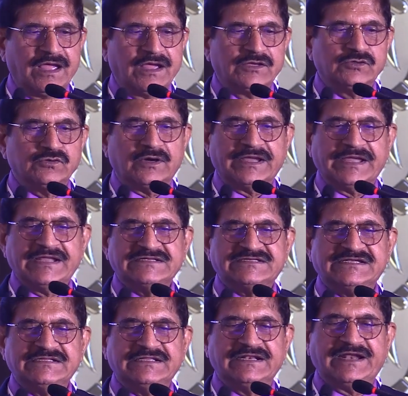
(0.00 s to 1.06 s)
You again
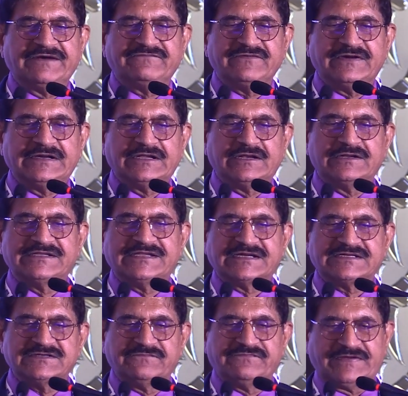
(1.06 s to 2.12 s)
see the left ventricular ejection